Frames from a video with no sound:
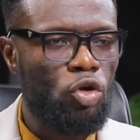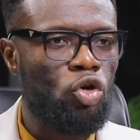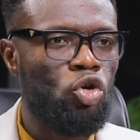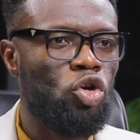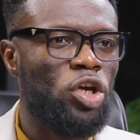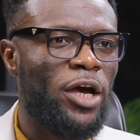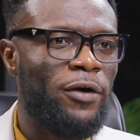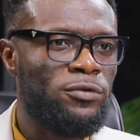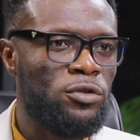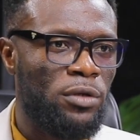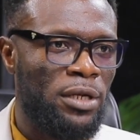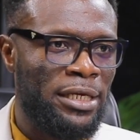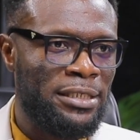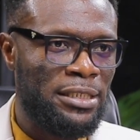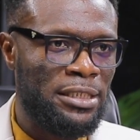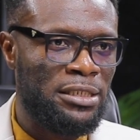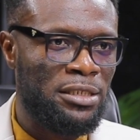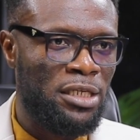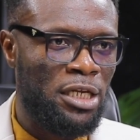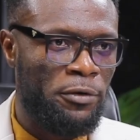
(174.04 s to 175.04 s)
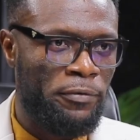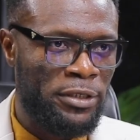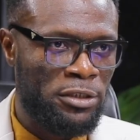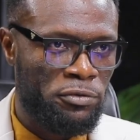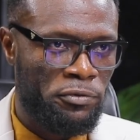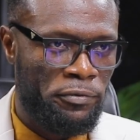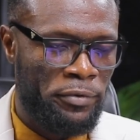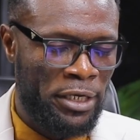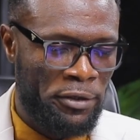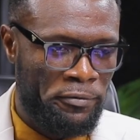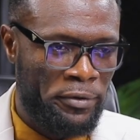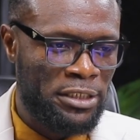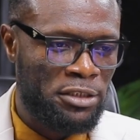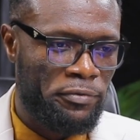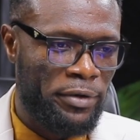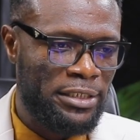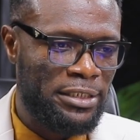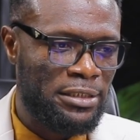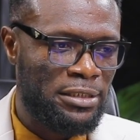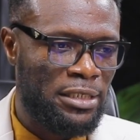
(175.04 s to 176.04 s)
you have to list it in the risk
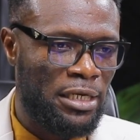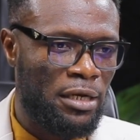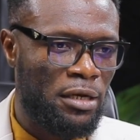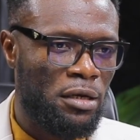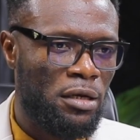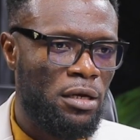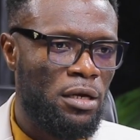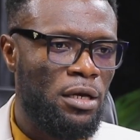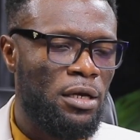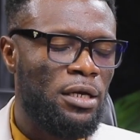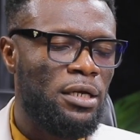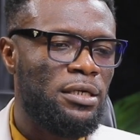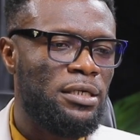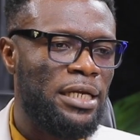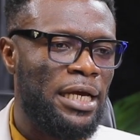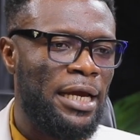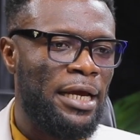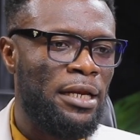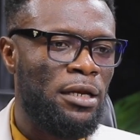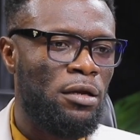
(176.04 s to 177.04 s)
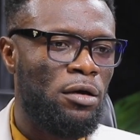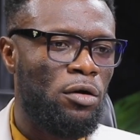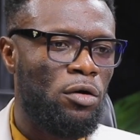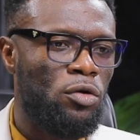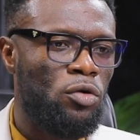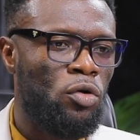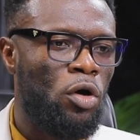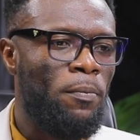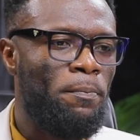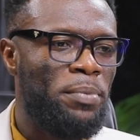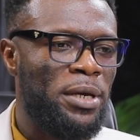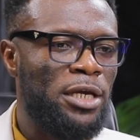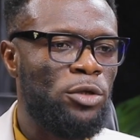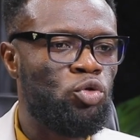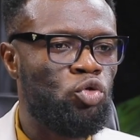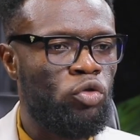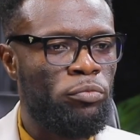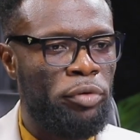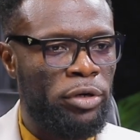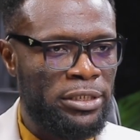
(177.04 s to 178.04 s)
register. Then, not being
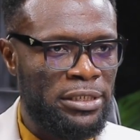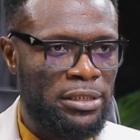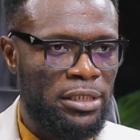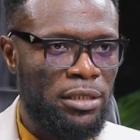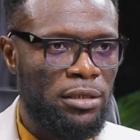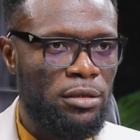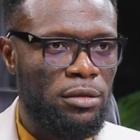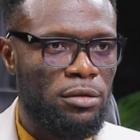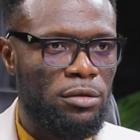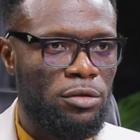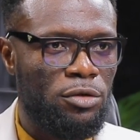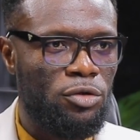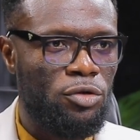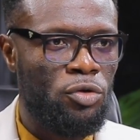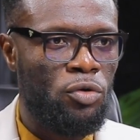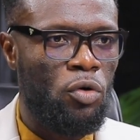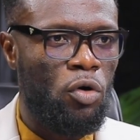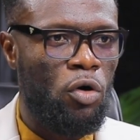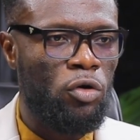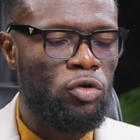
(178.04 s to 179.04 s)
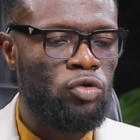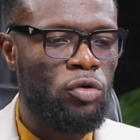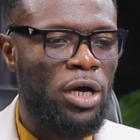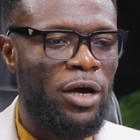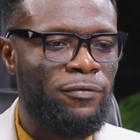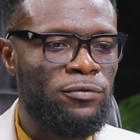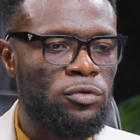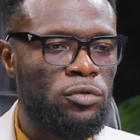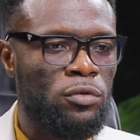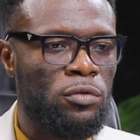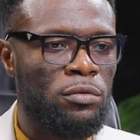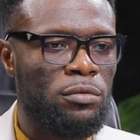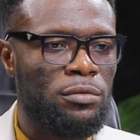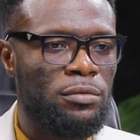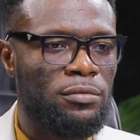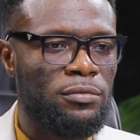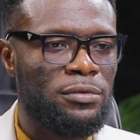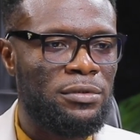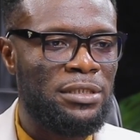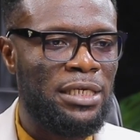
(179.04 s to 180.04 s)
too bossy, you also have to
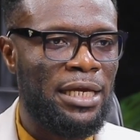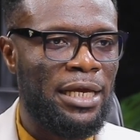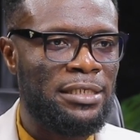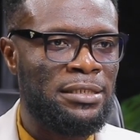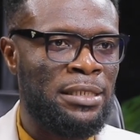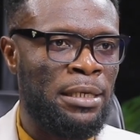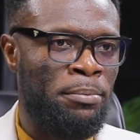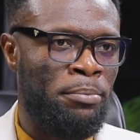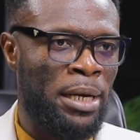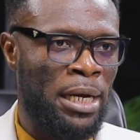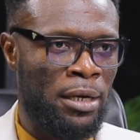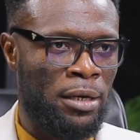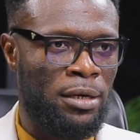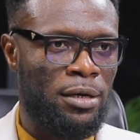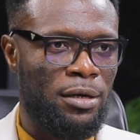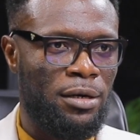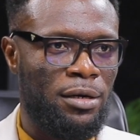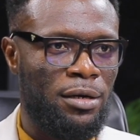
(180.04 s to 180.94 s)
take a step back,